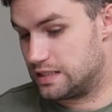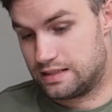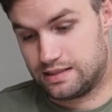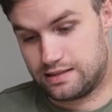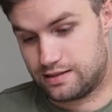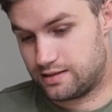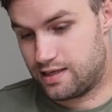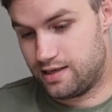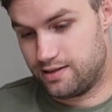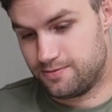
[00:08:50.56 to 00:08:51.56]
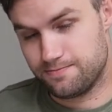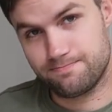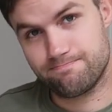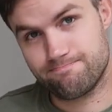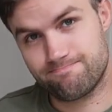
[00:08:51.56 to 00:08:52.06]
That's exciting.
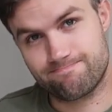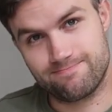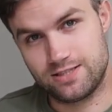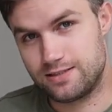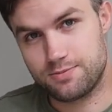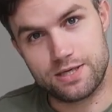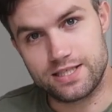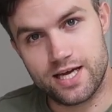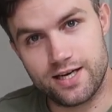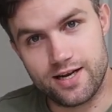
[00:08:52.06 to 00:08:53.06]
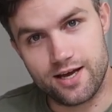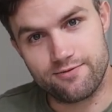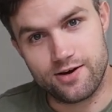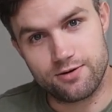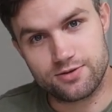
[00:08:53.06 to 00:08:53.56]
It's a big day
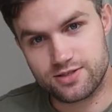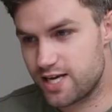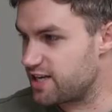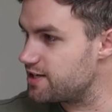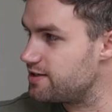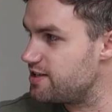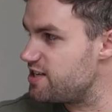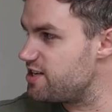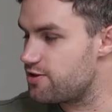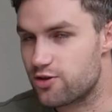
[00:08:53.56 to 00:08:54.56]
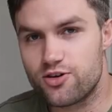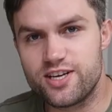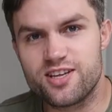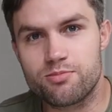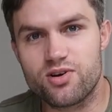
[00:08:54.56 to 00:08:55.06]
today, folks. Taking the
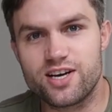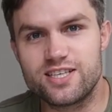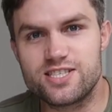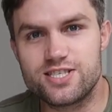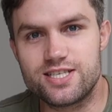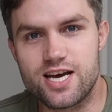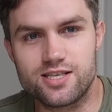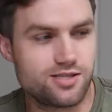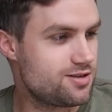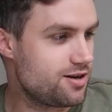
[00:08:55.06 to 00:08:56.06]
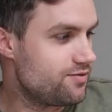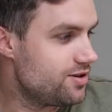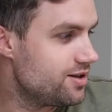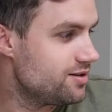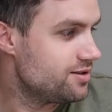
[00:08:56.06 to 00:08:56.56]
30th pregnancy test of
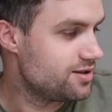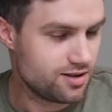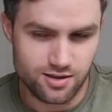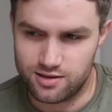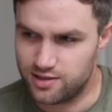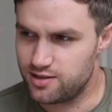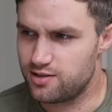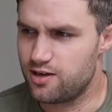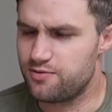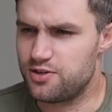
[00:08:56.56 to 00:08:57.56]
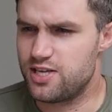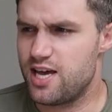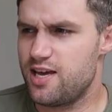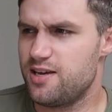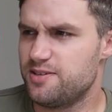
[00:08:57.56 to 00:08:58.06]
the of the
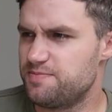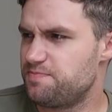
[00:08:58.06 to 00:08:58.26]
day